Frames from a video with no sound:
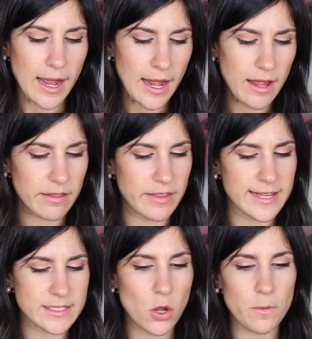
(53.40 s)
are
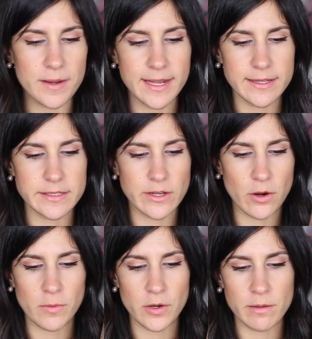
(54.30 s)
these opening
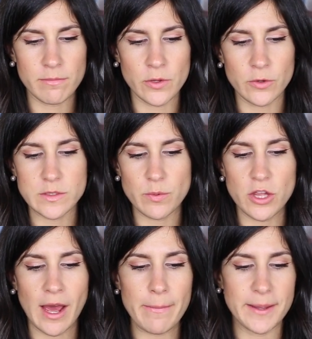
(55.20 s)
ceremony mules,
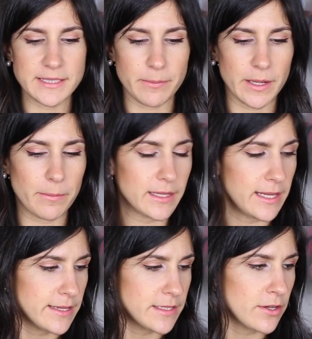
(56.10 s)
which I picked up a couple
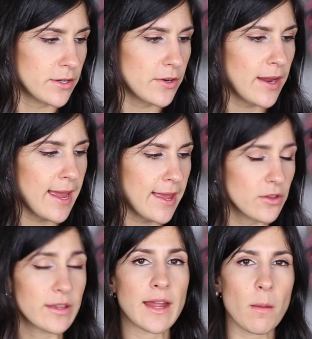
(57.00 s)
of years ago,
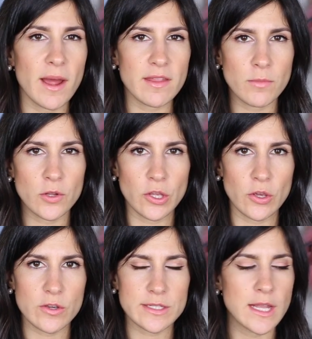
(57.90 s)
and you can now buy them on
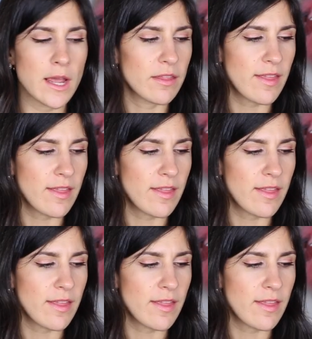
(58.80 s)
YOOX.